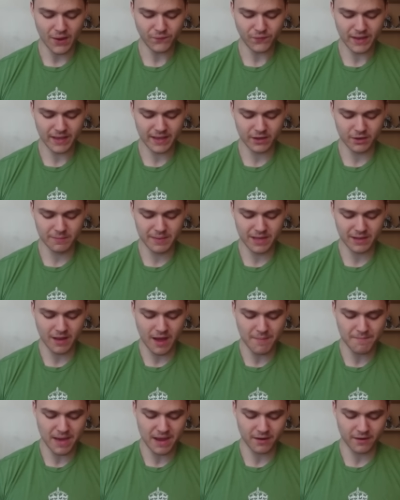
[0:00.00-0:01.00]
feel like it'll be a
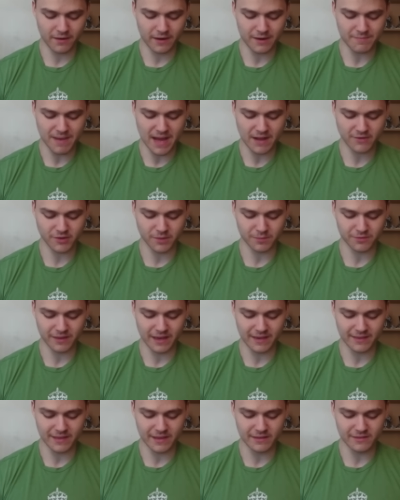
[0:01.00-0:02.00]
lot better in matchups
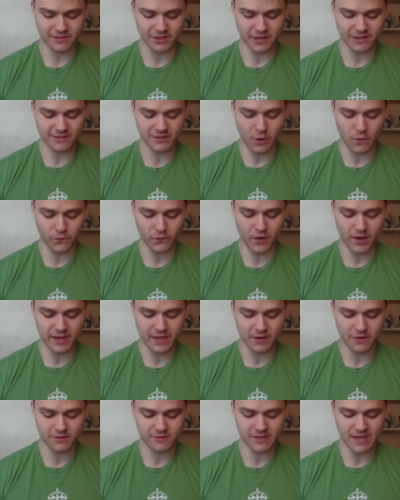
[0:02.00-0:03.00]
like these. So let's go for it
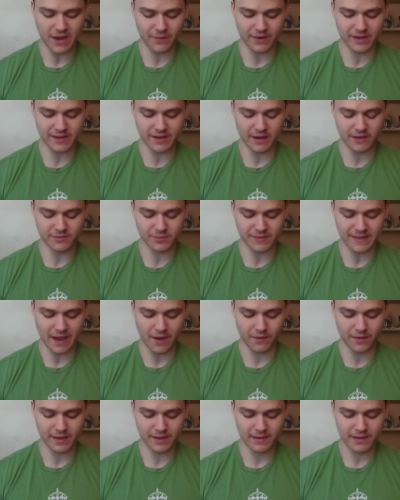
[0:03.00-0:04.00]
here, see how it does
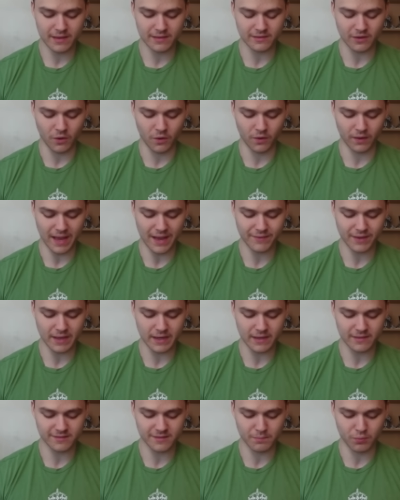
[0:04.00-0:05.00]
without his Hog having
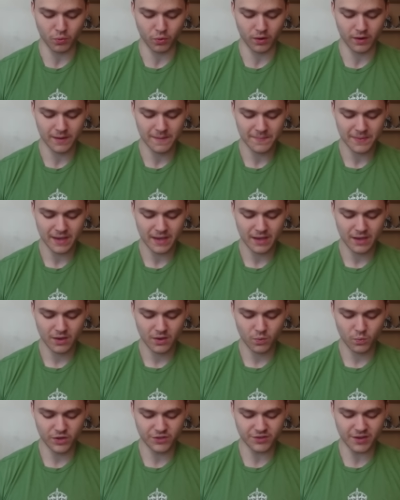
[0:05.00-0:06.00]
any support.
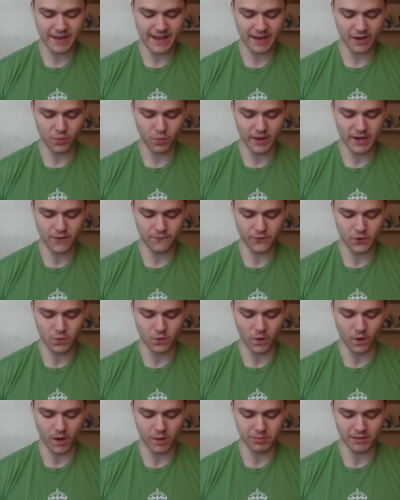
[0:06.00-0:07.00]
We should get quite a few
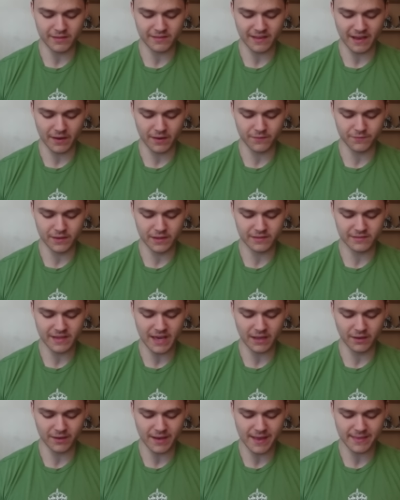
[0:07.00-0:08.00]
Goblins out of this.
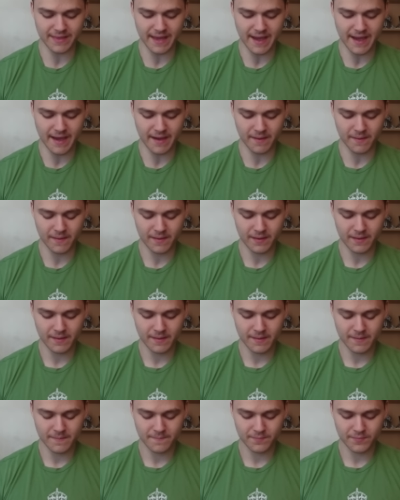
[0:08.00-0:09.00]
Yeah, look at that.
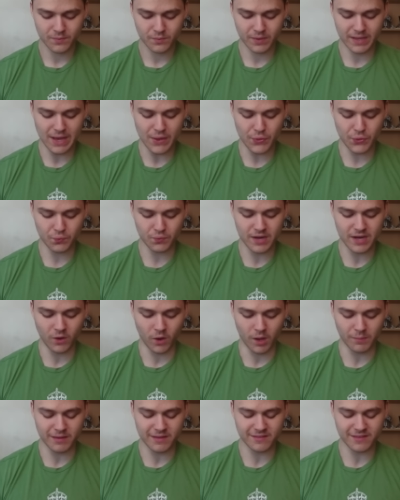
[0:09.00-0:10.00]
We get 3
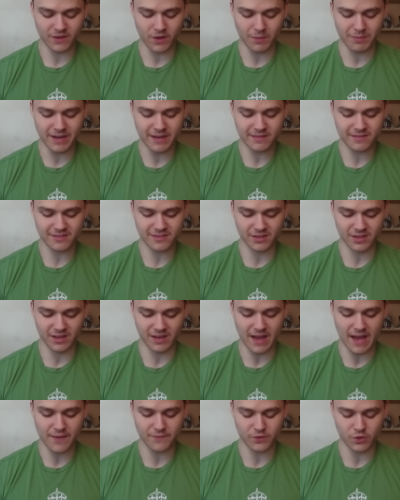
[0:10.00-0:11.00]
Goblins. The Goblin Hut's still
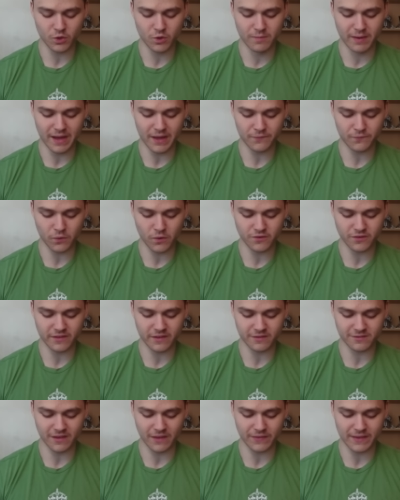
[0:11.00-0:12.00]
alive too, but unfortunately
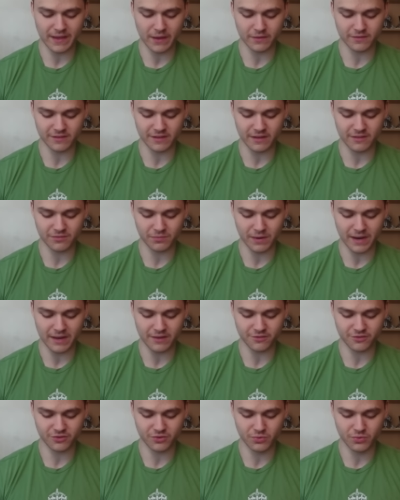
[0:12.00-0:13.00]
there's nothing else in its
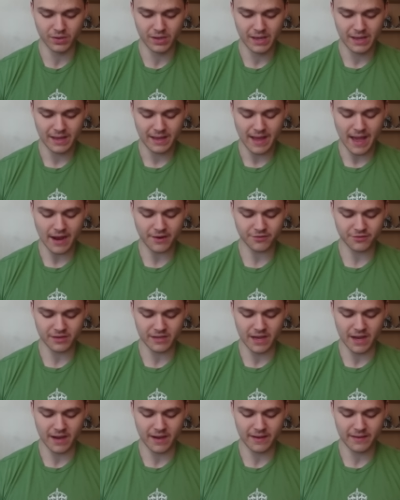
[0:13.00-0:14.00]
range to
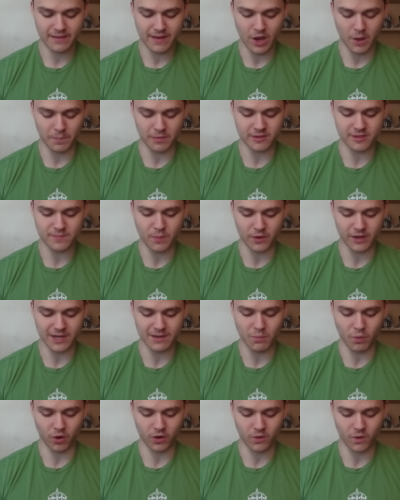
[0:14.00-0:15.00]
actually help us spawn
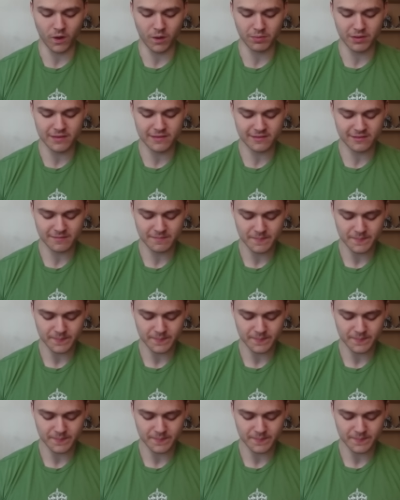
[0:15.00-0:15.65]
any more Goblins.